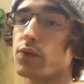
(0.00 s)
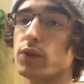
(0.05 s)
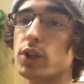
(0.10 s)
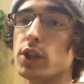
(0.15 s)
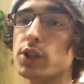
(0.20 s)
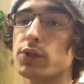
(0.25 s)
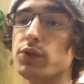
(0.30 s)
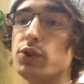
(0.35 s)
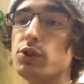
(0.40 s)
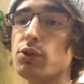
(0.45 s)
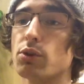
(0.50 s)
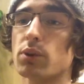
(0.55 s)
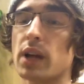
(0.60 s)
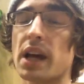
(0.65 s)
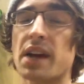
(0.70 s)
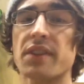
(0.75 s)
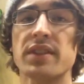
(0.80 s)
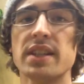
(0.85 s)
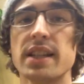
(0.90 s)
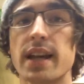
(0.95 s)
if you don't
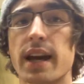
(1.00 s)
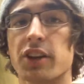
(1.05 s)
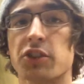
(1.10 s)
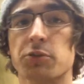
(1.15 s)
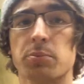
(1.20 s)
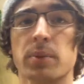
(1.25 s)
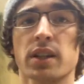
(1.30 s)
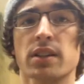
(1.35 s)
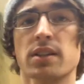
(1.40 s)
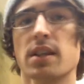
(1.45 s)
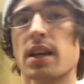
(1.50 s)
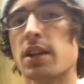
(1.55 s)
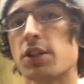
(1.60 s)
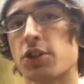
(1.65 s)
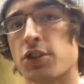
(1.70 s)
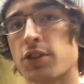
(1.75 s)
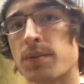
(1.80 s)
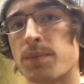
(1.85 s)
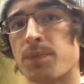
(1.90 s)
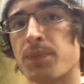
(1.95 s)
have the
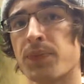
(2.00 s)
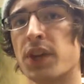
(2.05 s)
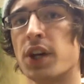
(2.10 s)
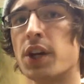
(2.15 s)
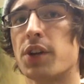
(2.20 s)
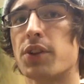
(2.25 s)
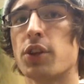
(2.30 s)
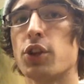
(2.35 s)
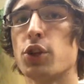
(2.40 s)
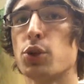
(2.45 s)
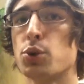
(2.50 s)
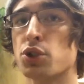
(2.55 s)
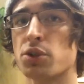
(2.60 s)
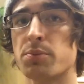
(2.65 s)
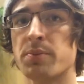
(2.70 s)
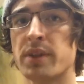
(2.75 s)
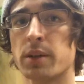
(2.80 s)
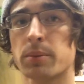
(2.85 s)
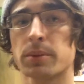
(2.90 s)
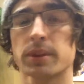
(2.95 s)
expectation that you should
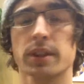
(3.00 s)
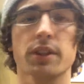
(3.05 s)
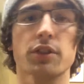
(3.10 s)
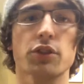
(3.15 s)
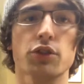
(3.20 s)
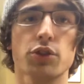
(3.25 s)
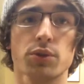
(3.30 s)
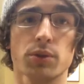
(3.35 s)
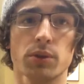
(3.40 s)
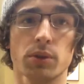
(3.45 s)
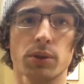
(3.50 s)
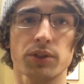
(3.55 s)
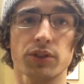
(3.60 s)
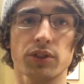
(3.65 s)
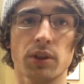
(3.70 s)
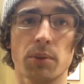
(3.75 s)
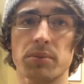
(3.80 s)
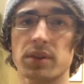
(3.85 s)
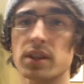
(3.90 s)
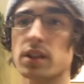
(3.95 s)
be able to control
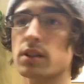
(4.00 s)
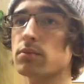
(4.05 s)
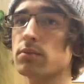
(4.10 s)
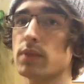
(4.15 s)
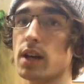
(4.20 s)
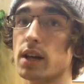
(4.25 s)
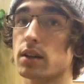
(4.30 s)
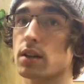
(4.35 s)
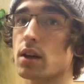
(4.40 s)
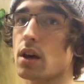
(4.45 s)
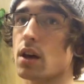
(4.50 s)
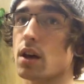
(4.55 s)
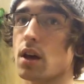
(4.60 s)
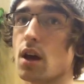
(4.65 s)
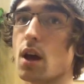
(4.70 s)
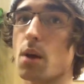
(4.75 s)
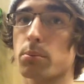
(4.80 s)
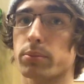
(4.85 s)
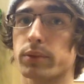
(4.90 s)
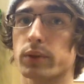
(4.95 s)
something, aka
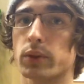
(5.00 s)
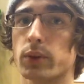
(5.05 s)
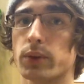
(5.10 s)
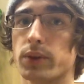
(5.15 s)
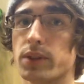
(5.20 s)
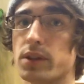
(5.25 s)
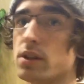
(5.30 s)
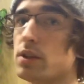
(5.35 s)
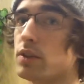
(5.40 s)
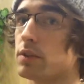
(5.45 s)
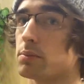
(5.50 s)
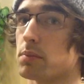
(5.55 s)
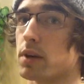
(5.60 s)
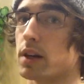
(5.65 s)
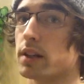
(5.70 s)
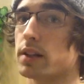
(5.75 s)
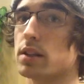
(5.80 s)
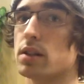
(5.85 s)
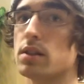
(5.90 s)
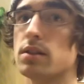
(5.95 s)
employees,
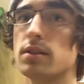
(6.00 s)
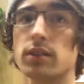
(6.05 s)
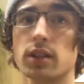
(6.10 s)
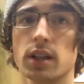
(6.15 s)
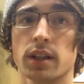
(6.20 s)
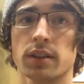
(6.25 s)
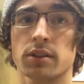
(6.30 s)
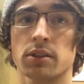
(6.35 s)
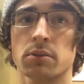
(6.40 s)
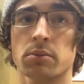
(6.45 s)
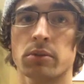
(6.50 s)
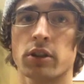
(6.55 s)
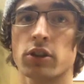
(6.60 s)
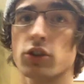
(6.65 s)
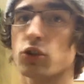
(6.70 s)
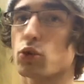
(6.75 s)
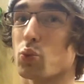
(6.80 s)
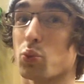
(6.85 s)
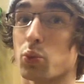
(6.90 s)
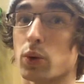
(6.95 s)
money,
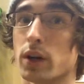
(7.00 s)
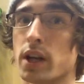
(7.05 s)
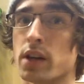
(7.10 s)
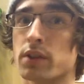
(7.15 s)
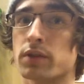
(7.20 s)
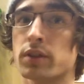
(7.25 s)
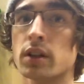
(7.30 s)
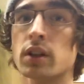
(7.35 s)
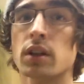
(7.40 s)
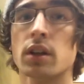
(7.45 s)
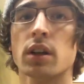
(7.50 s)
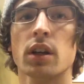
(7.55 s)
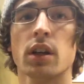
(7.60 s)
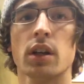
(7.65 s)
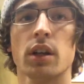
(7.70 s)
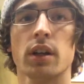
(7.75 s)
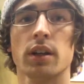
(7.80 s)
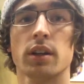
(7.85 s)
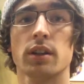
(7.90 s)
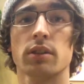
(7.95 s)
customers, whatever,
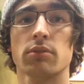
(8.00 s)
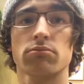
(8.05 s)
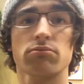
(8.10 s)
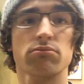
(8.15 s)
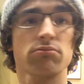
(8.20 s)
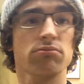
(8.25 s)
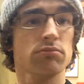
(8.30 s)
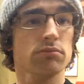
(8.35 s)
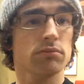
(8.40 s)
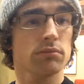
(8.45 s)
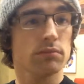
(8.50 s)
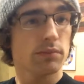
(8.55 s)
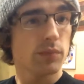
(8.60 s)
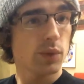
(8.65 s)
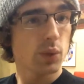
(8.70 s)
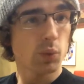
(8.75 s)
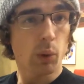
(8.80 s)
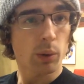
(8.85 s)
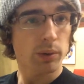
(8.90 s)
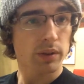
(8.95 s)

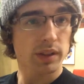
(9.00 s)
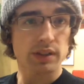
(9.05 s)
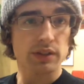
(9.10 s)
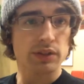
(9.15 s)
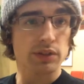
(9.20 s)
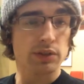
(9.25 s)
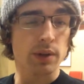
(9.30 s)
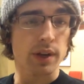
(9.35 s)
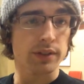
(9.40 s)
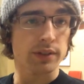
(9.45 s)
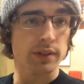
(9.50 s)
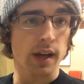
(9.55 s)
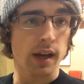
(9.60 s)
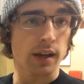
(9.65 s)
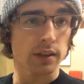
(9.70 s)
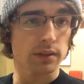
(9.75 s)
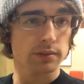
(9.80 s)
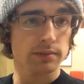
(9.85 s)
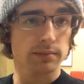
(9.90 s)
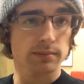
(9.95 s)
you won't get stressed
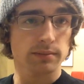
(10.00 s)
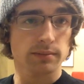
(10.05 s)
out.